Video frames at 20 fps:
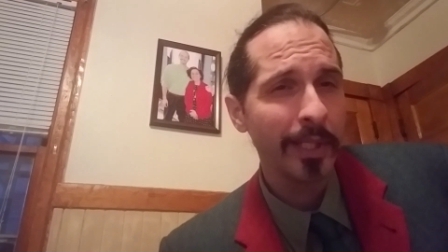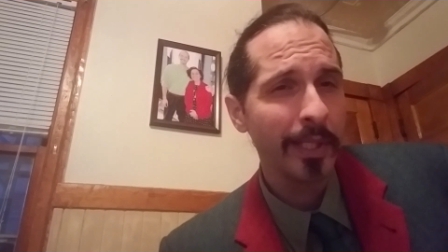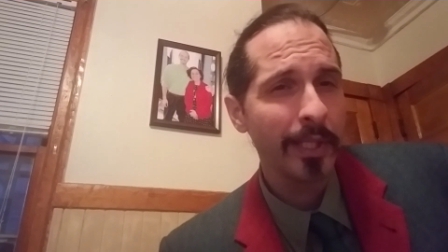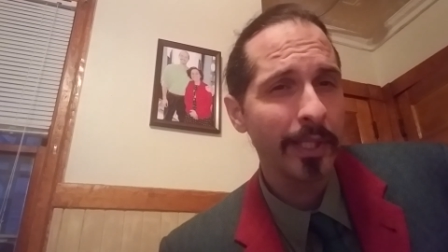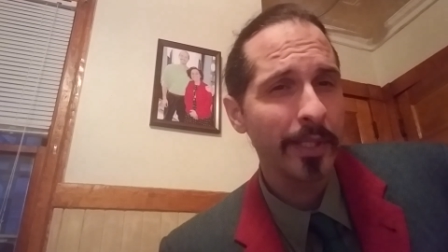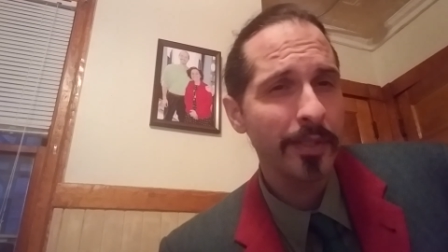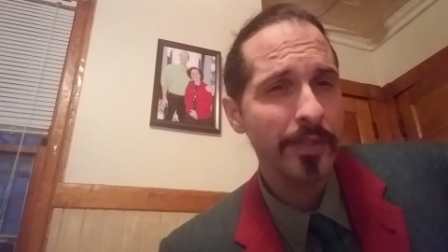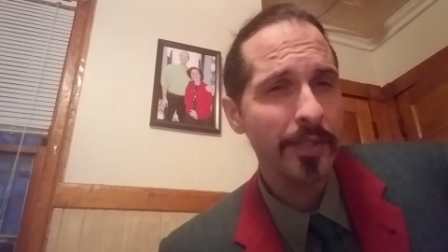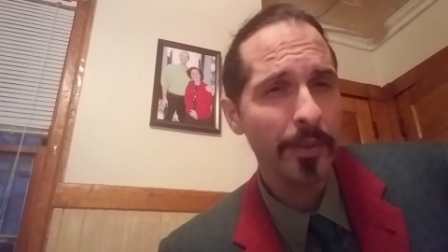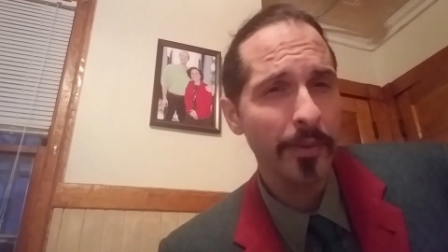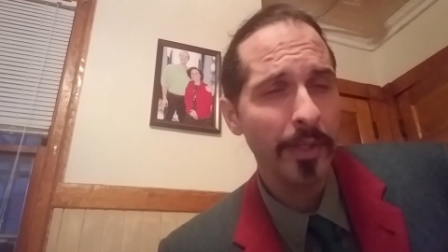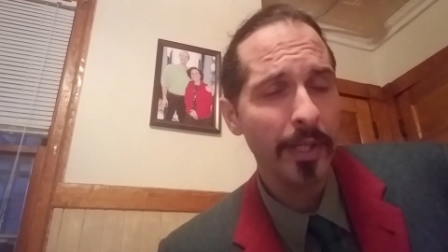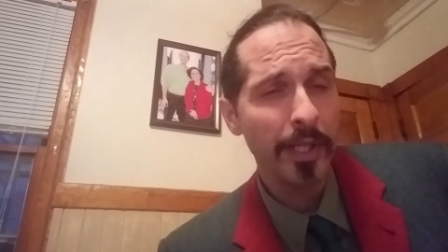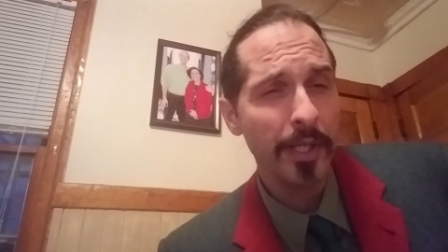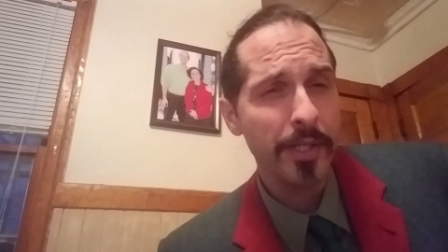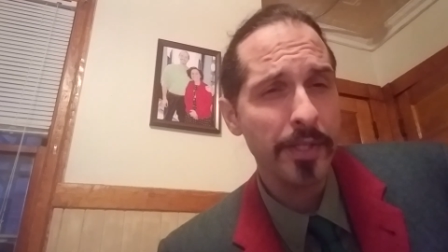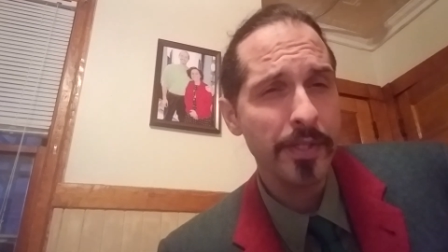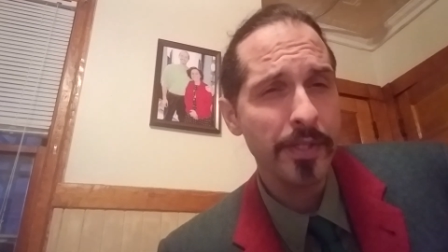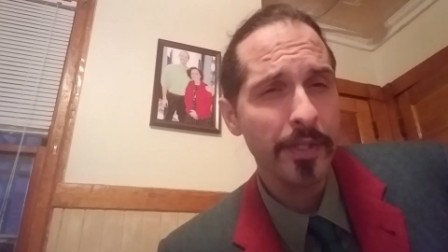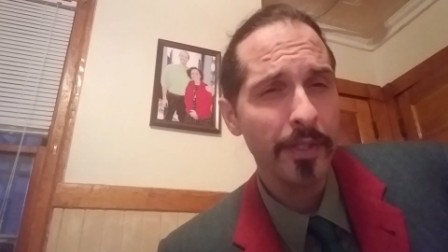It's the
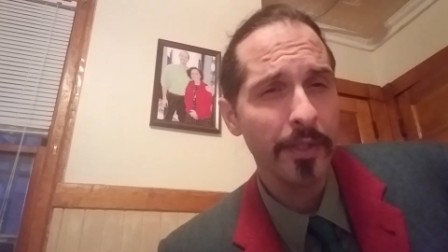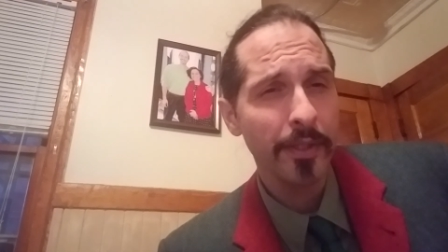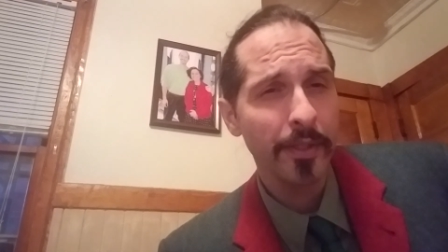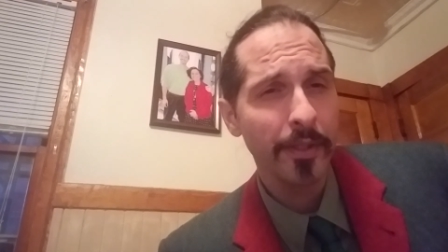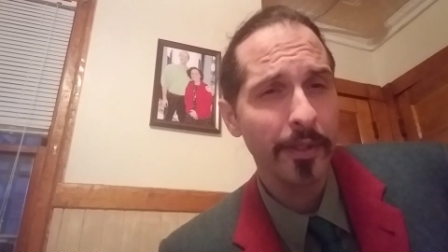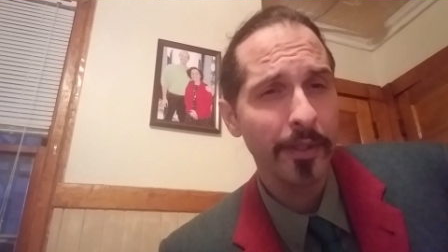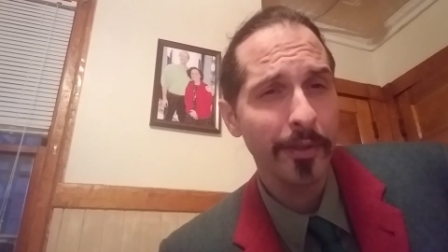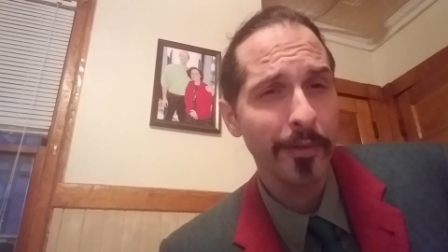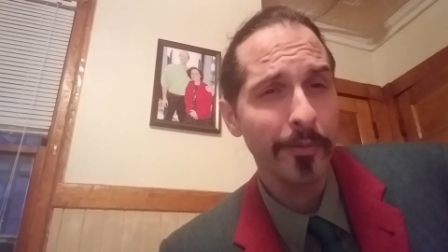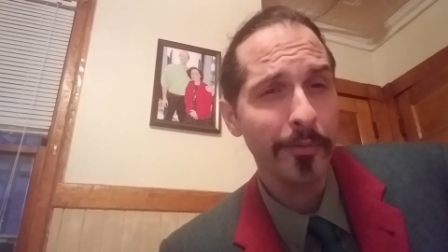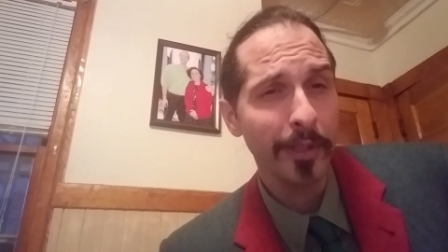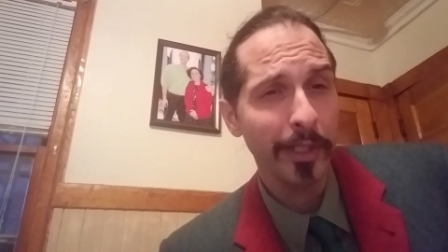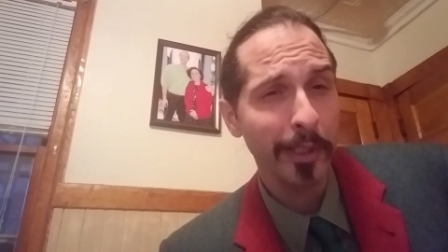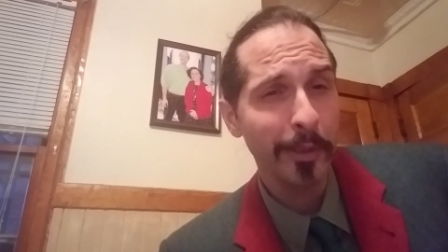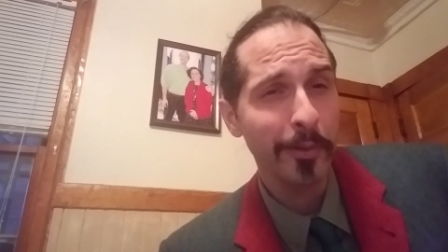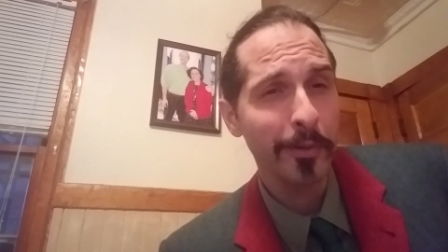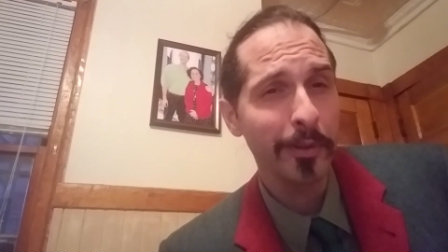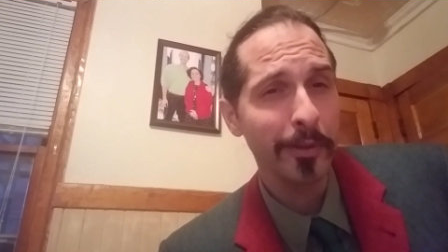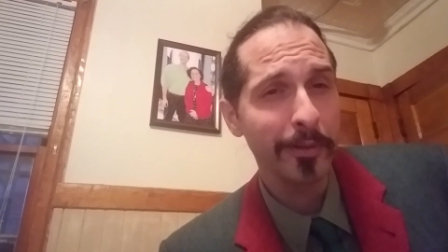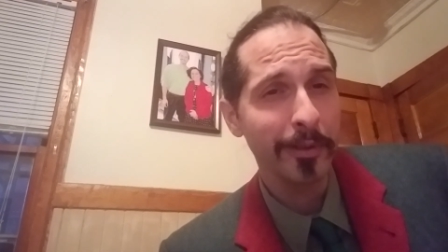greatest.
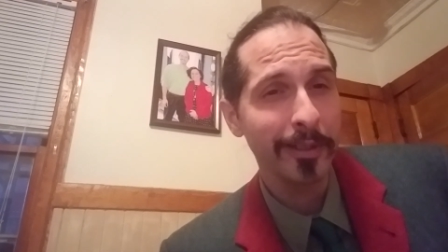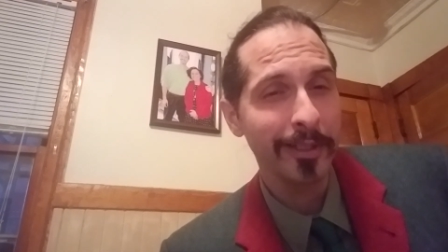Vancouver,